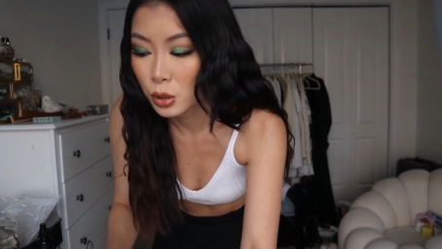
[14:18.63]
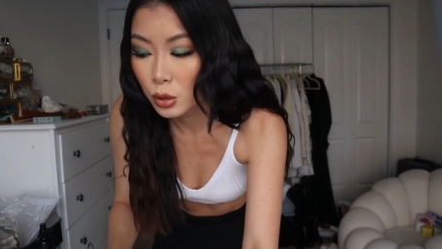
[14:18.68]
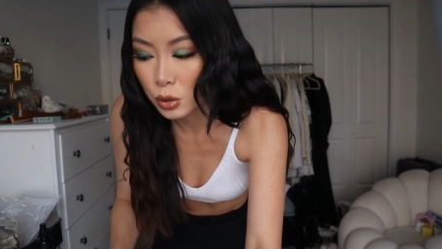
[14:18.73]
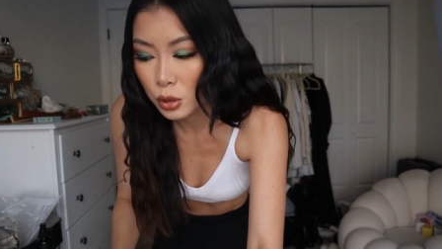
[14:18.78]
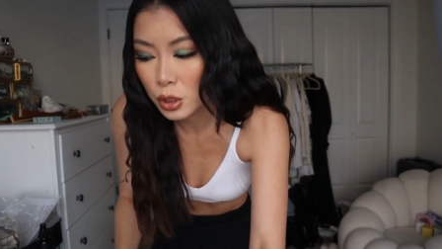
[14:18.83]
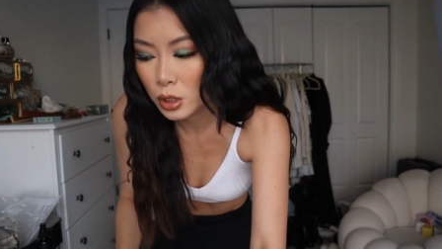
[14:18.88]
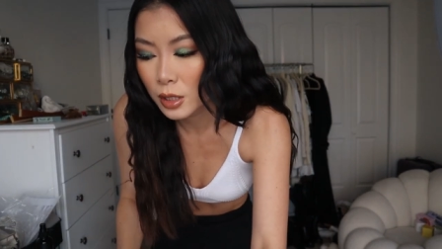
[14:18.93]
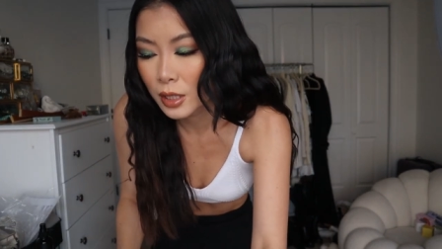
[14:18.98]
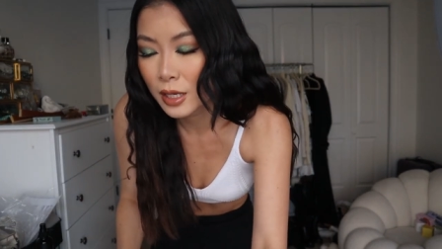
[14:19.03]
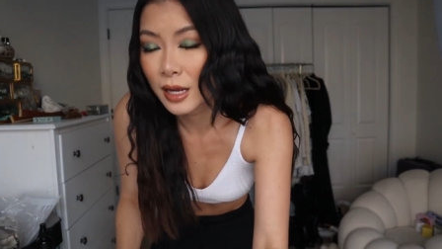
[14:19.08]

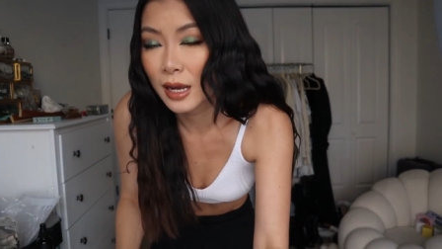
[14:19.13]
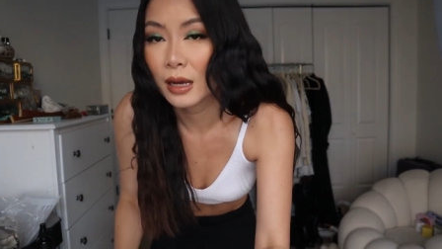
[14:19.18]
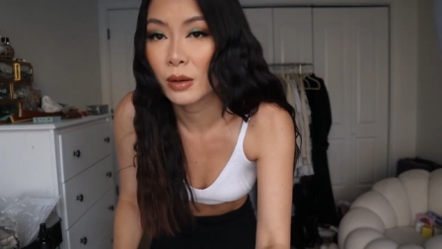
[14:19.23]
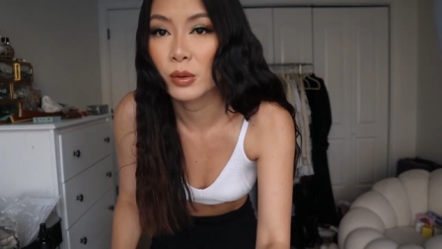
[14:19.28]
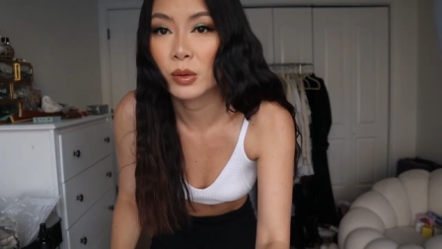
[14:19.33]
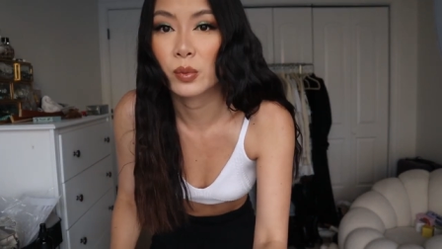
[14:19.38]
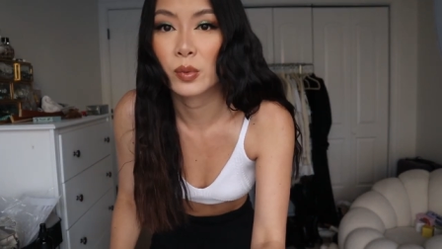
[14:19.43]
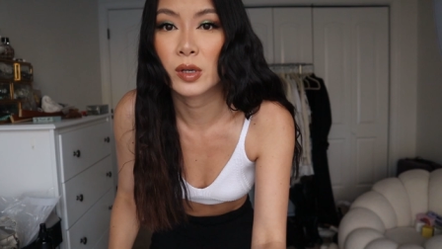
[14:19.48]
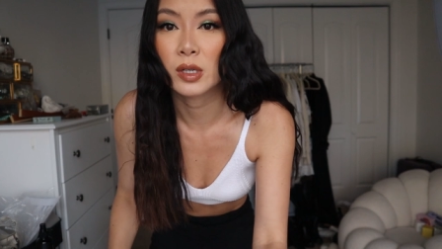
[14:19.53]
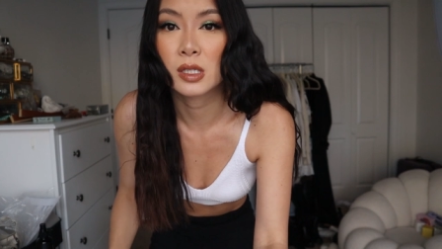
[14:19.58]
Usually I
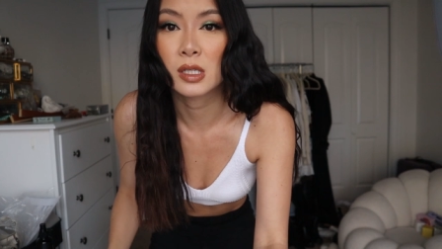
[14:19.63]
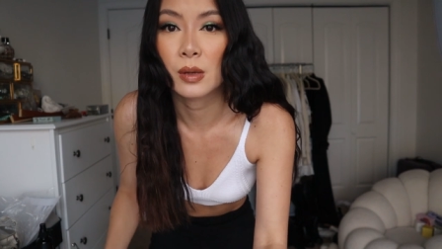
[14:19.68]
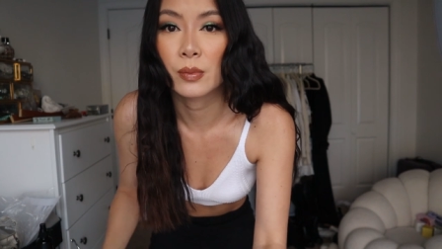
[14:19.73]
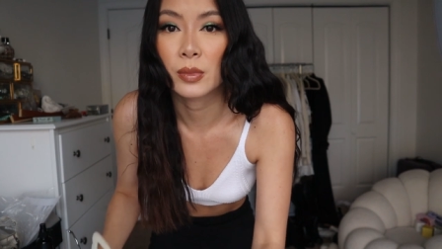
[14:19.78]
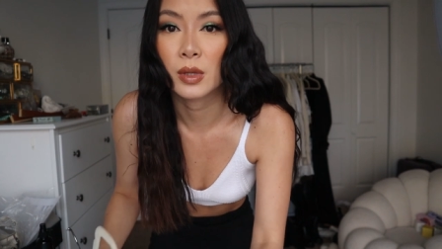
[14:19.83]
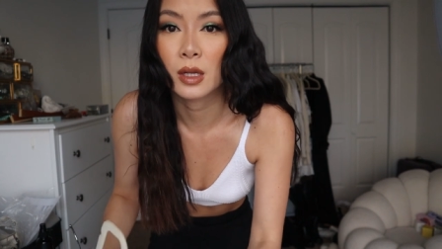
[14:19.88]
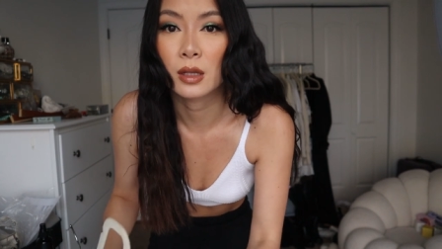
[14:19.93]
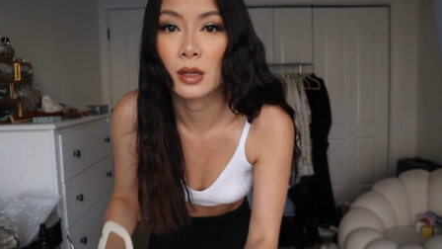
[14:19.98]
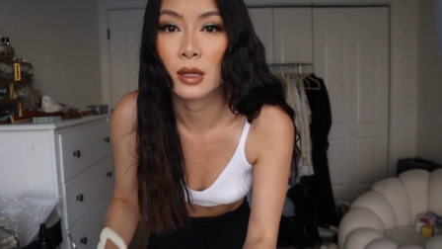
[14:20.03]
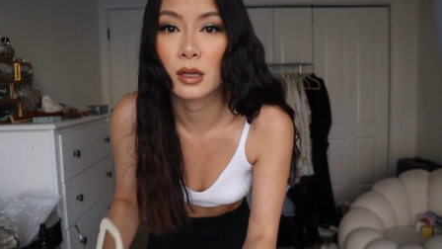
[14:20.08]
would wear
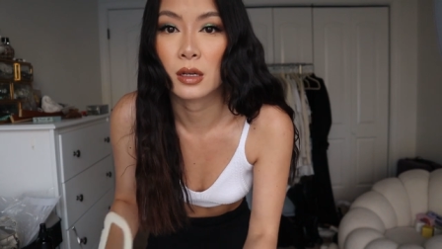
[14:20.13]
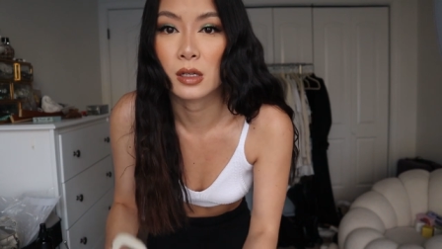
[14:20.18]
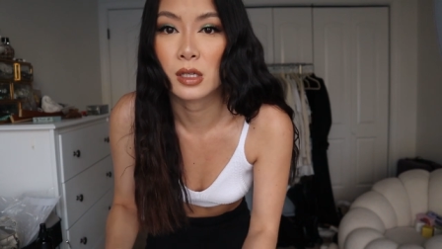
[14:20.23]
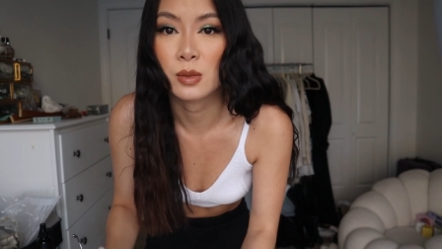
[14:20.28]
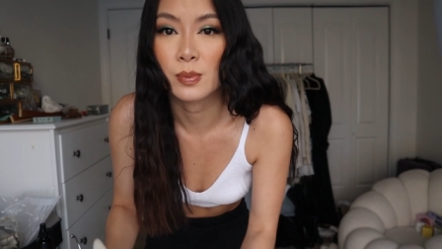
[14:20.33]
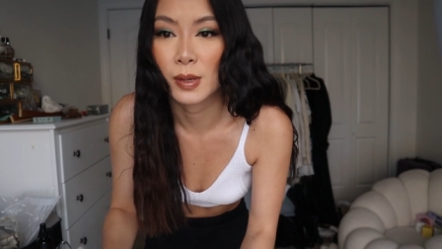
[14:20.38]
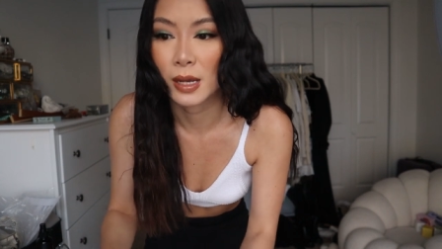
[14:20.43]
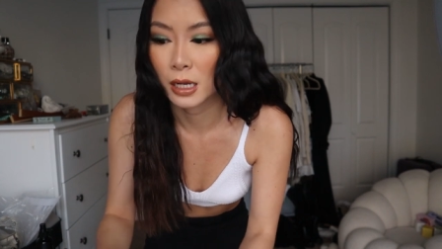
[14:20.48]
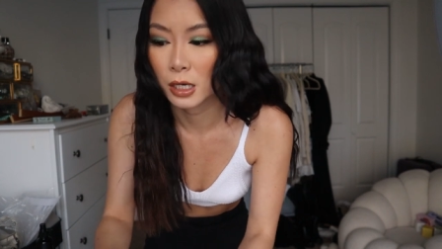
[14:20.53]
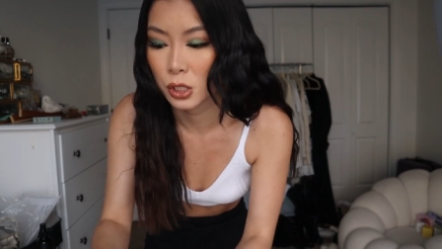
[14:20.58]
something like a
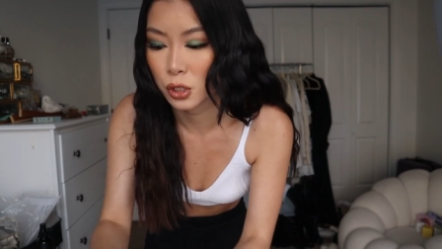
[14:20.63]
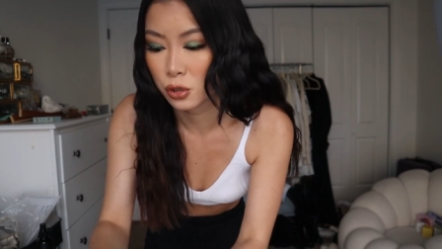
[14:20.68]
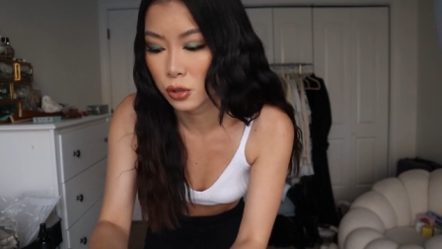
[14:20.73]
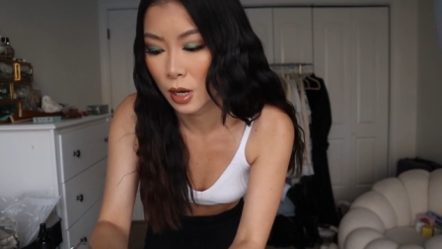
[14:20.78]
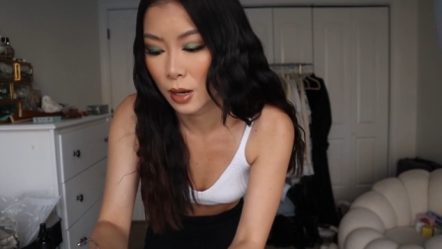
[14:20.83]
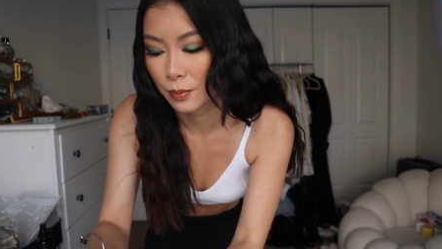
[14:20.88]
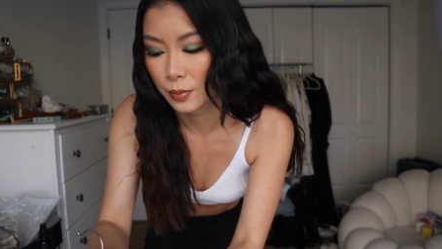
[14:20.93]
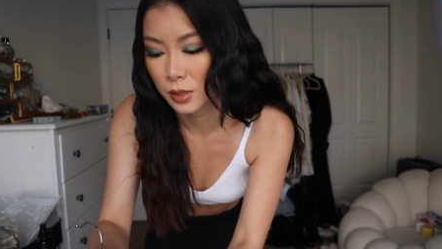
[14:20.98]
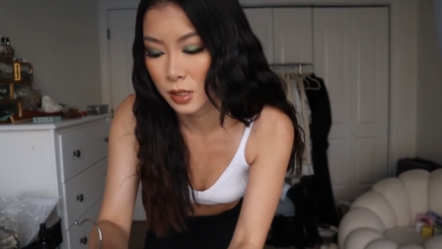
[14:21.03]
spaghetti strap,